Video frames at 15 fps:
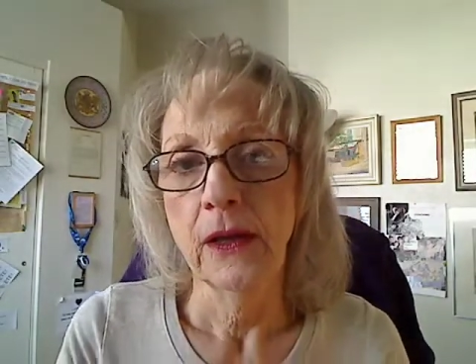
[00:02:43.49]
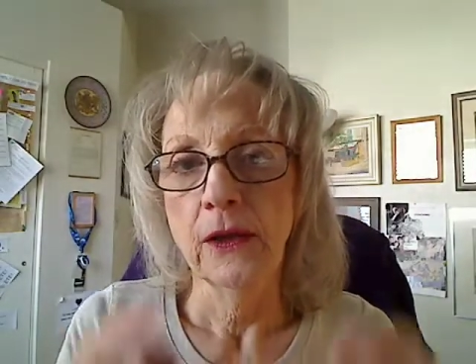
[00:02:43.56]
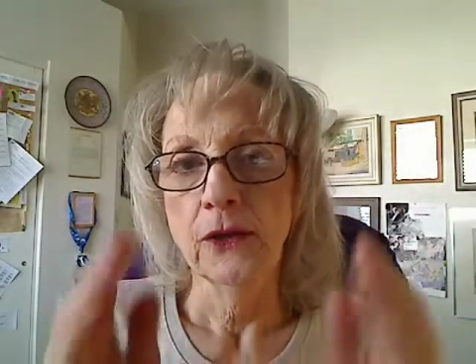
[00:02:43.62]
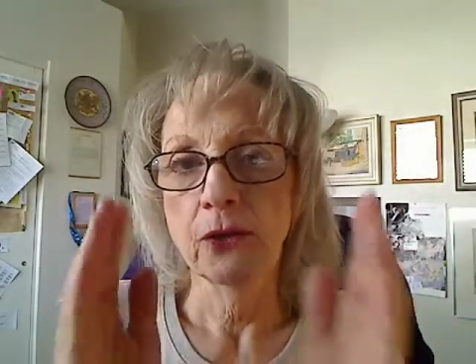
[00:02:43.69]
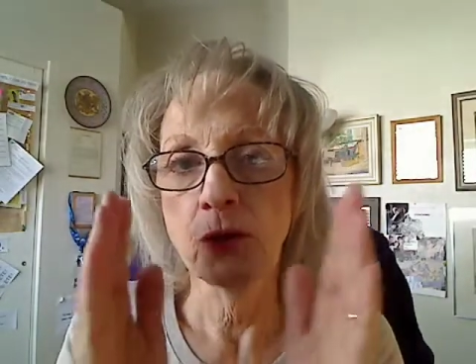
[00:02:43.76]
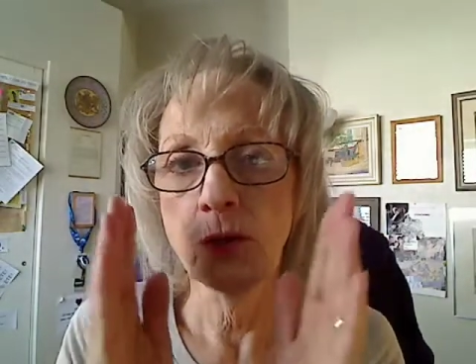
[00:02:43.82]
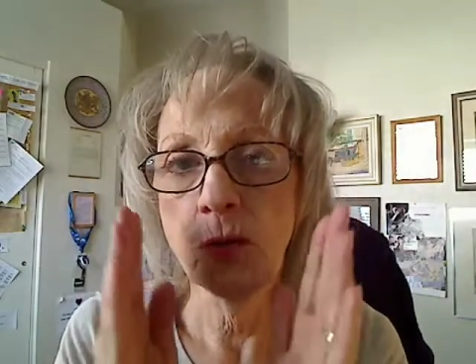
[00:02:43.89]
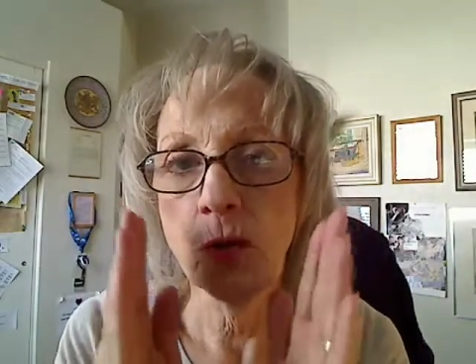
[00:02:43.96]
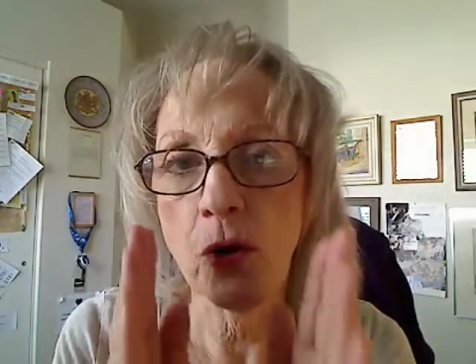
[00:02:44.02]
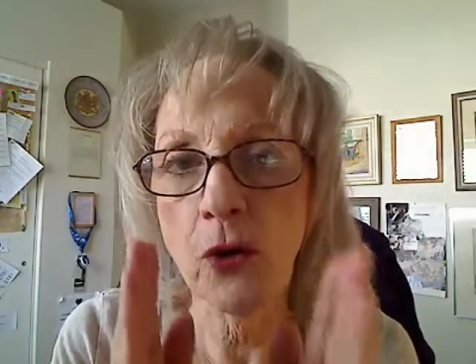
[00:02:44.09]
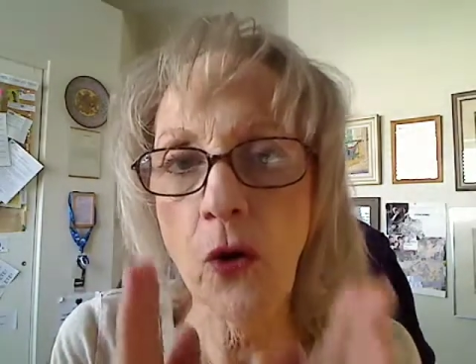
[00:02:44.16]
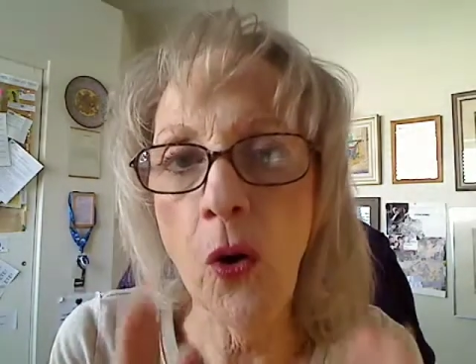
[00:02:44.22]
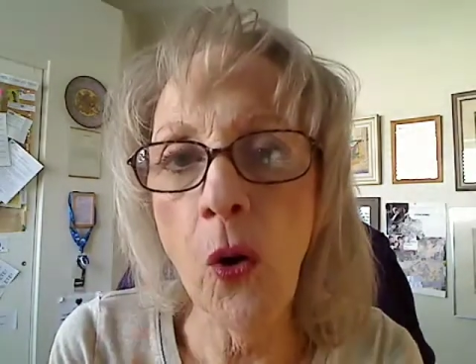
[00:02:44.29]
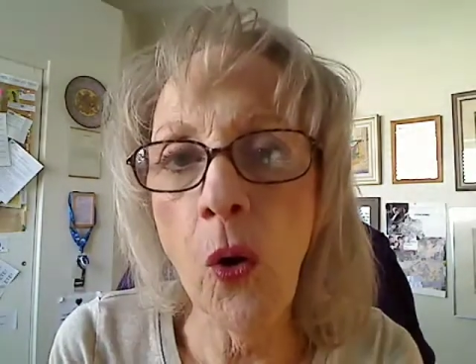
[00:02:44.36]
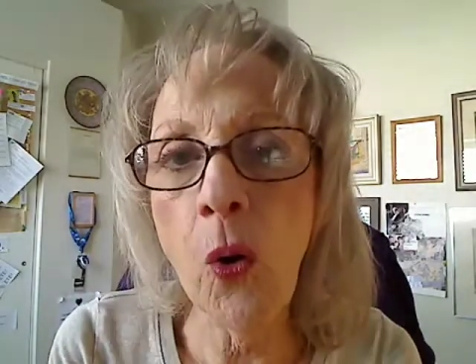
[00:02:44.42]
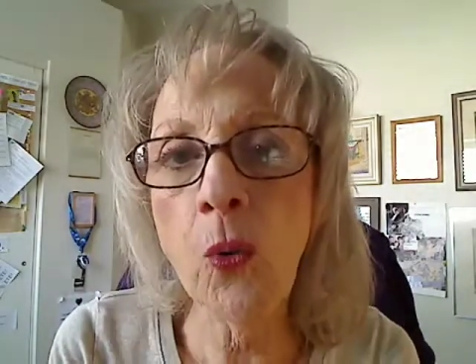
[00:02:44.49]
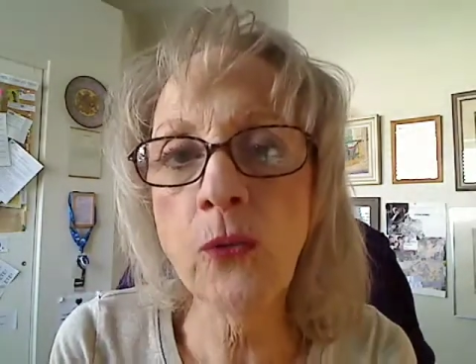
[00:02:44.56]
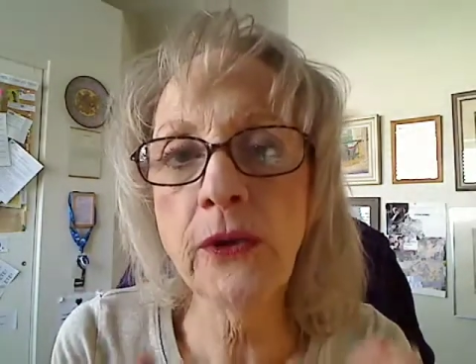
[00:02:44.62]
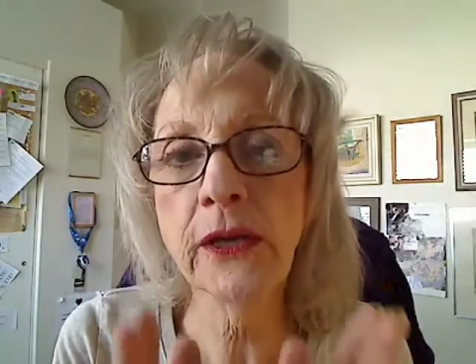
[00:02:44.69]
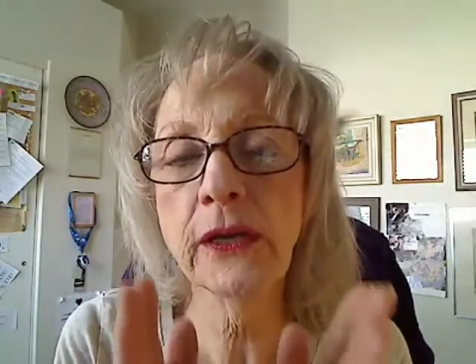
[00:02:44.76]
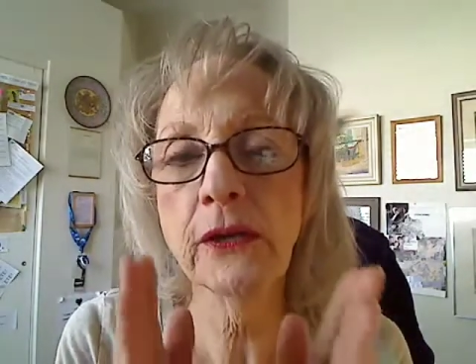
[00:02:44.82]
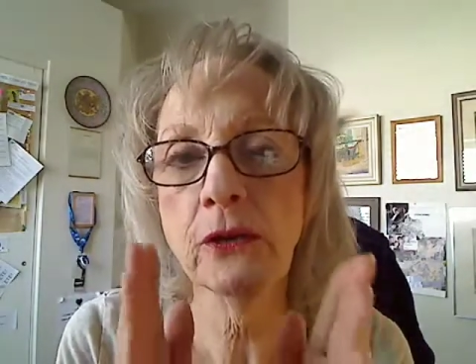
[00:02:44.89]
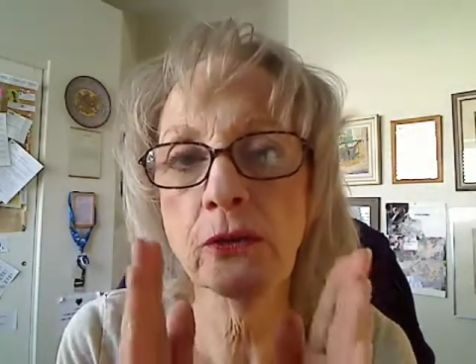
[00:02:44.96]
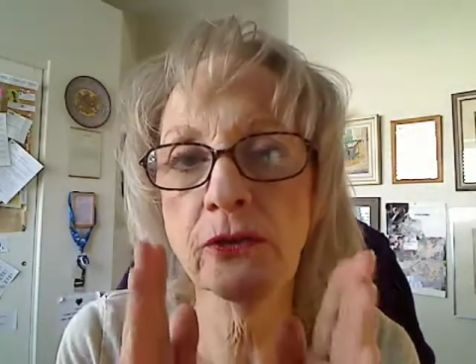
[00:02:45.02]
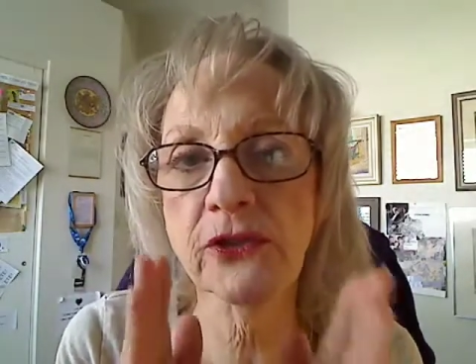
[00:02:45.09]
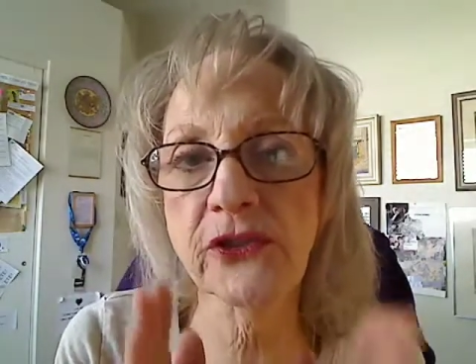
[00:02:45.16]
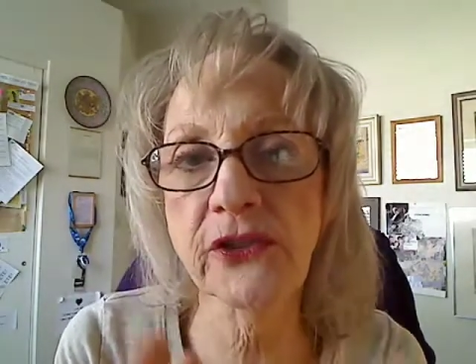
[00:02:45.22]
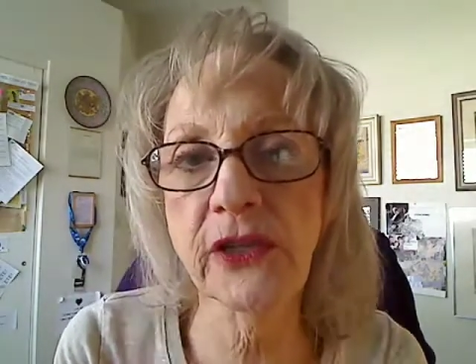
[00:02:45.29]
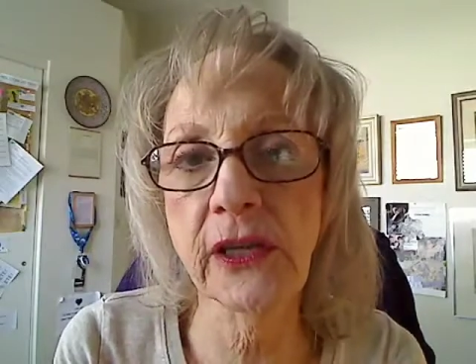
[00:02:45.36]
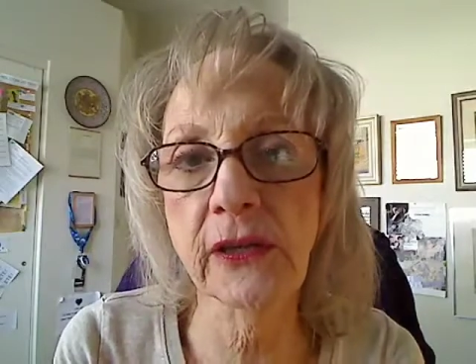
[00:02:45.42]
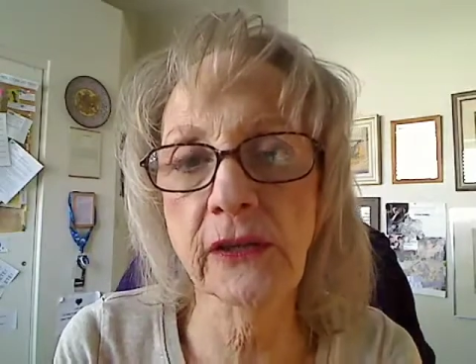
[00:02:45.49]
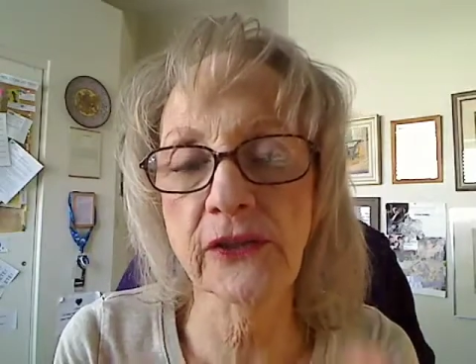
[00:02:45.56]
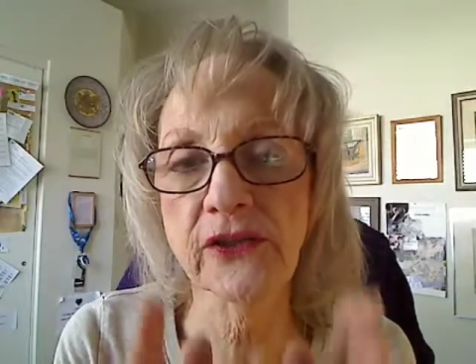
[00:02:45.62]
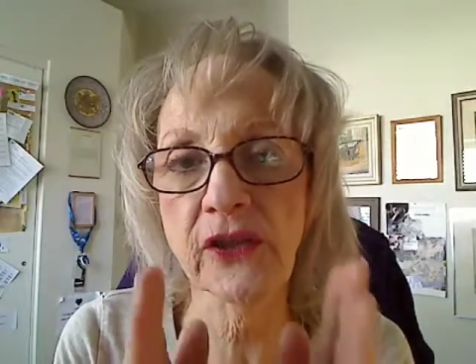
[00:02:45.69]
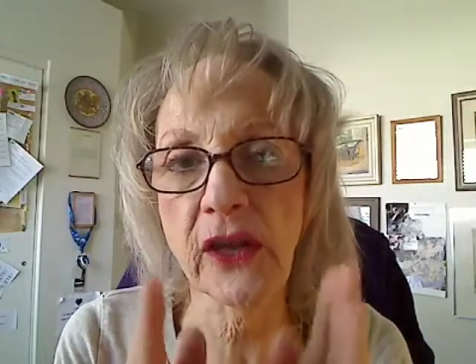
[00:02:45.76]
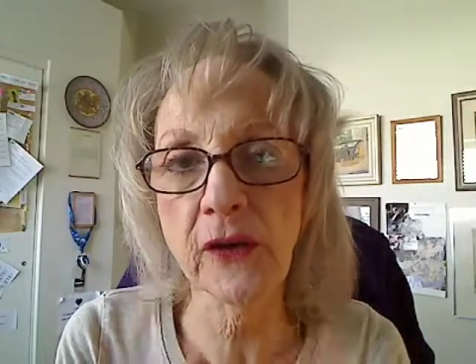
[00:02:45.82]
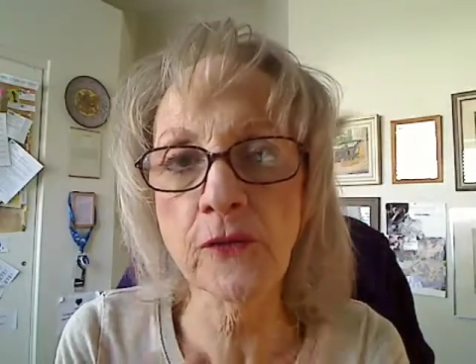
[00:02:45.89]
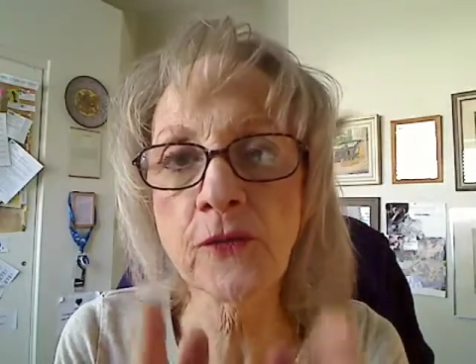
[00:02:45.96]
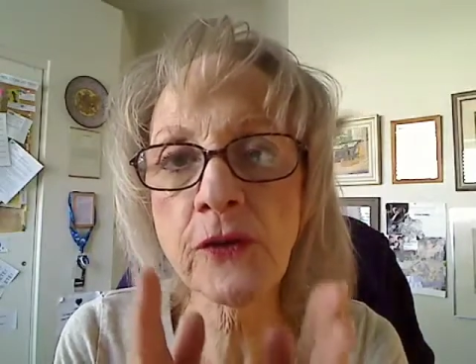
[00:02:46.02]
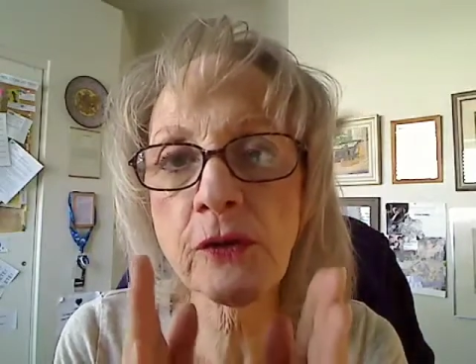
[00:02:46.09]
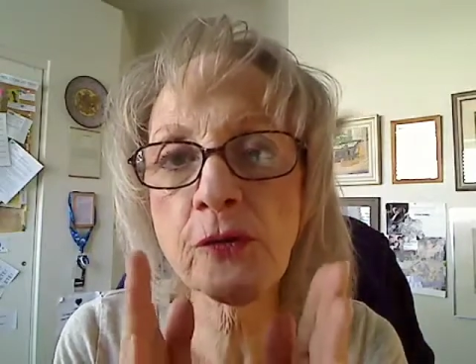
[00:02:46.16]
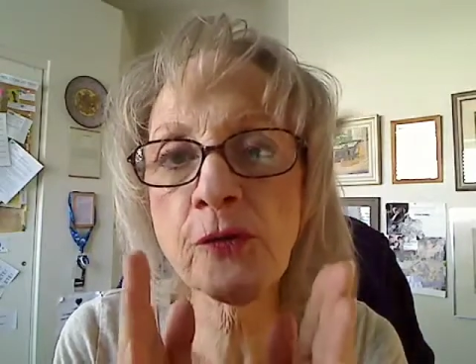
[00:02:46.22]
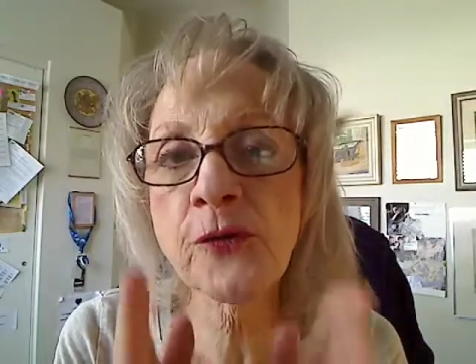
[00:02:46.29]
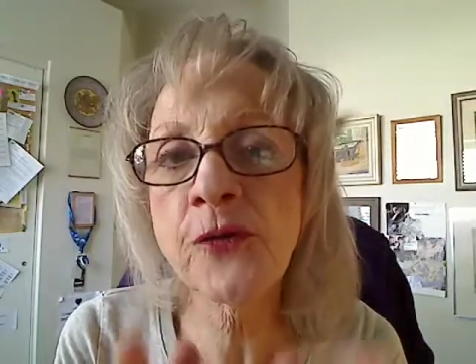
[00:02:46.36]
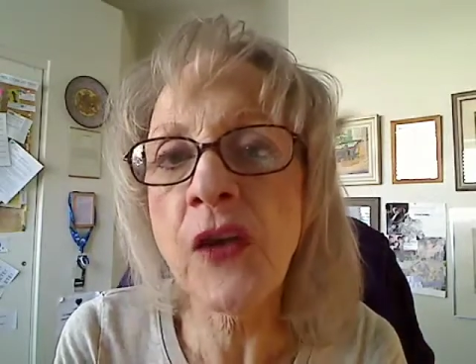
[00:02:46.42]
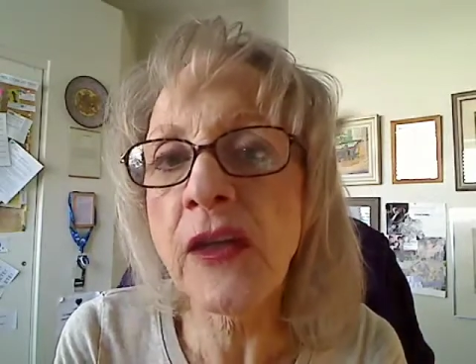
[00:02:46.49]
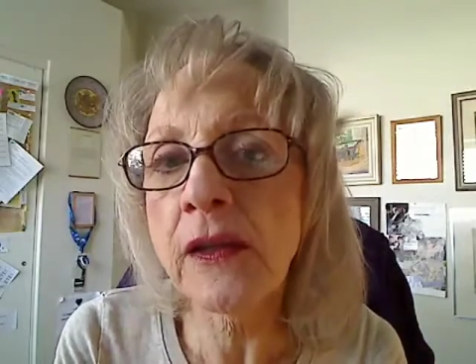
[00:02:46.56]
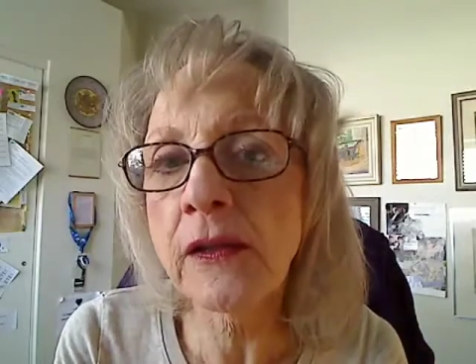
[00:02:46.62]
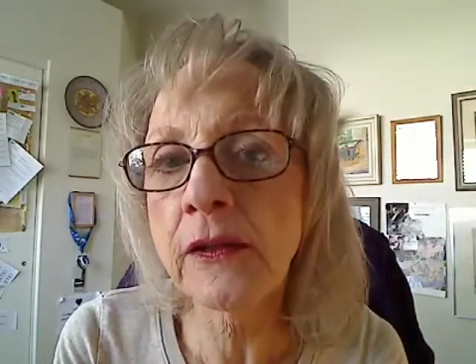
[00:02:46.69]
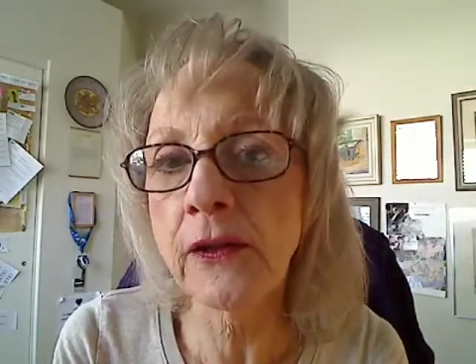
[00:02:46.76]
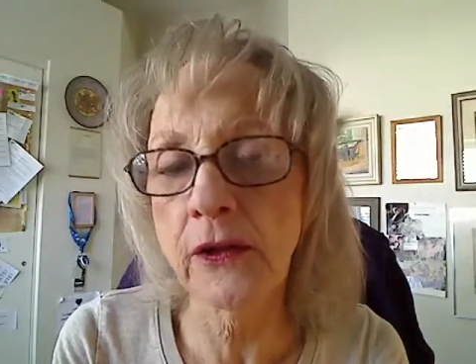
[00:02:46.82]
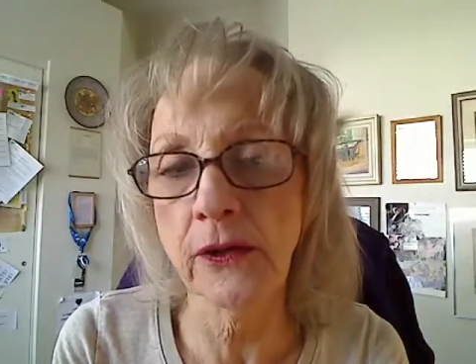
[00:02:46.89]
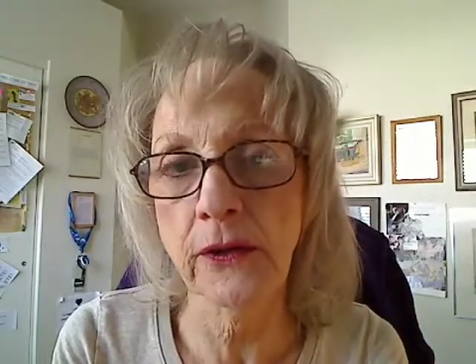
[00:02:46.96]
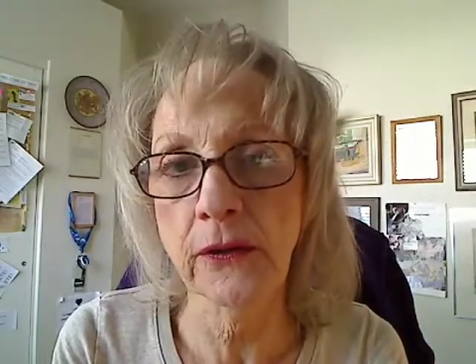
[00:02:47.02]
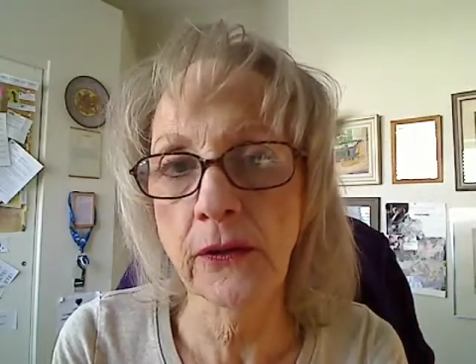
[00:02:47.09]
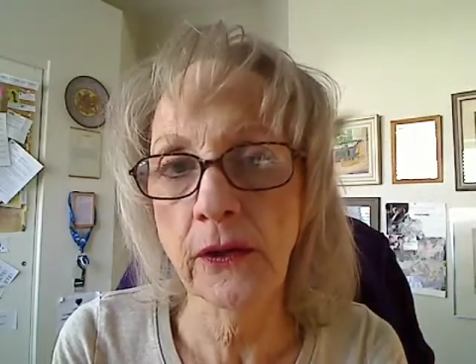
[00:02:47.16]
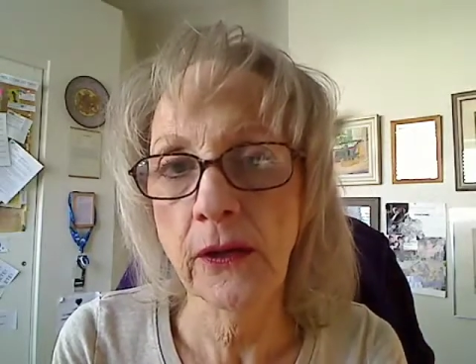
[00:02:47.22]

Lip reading: You are honing your skills. Every failure